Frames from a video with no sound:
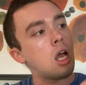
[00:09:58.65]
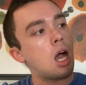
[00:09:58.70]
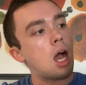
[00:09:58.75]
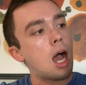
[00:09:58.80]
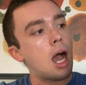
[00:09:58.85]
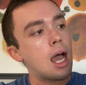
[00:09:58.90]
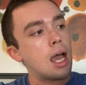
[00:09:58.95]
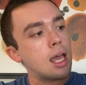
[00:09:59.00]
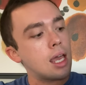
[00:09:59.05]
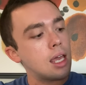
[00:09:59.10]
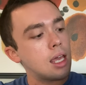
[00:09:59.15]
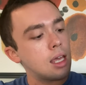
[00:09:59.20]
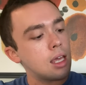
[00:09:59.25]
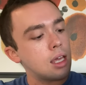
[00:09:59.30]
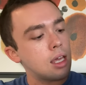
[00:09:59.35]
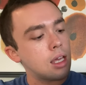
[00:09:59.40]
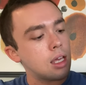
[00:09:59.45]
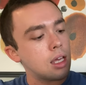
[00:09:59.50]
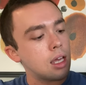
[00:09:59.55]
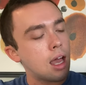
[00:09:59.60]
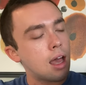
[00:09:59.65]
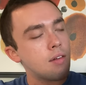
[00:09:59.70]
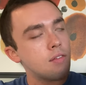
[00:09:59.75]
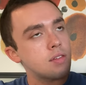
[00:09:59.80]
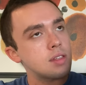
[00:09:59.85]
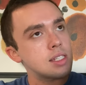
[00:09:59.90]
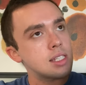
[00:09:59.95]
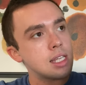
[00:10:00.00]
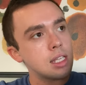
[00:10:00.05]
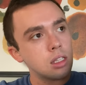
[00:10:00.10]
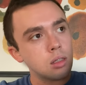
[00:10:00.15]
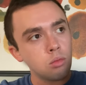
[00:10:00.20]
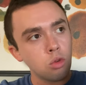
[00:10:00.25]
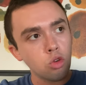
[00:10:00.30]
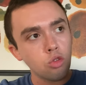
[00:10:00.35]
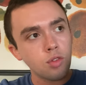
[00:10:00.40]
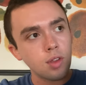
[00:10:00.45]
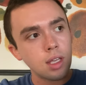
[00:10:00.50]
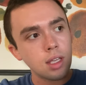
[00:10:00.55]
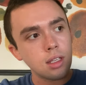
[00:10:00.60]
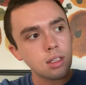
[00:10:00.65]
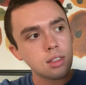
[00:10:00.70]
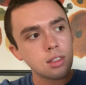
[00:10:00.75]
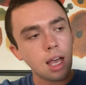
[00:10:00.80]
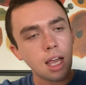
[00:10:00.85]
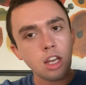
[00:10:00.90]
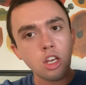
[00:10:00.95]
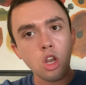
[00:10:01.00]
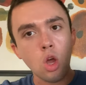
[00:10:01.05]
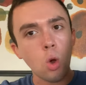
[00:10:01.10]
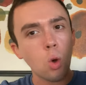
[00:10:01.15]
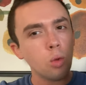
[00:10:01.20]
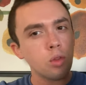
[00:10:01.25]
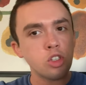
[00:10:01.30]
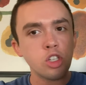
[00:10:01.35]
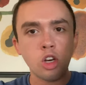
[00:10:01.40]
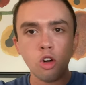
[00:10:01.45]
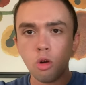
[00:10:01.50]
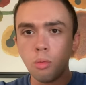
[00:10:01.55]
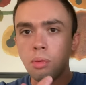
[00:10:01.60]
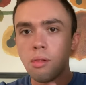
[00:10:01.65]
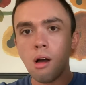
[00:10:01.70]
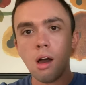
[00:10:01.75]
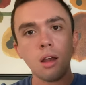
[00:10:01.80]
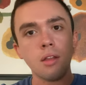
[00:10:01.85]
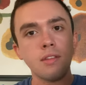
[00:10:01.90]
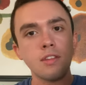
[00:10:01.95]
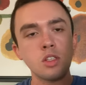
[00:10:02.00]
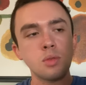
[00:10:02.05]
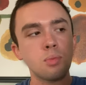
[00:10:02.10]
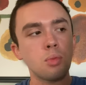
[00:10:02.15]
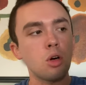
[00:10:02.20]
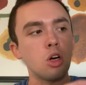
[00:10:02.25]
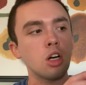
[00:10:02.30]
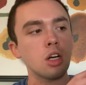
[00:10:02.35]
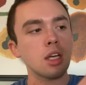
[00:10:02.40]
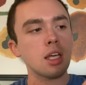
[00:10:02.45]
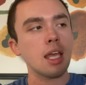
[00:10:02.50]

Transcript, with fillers: I have seen the movies, I know the general plot of this book,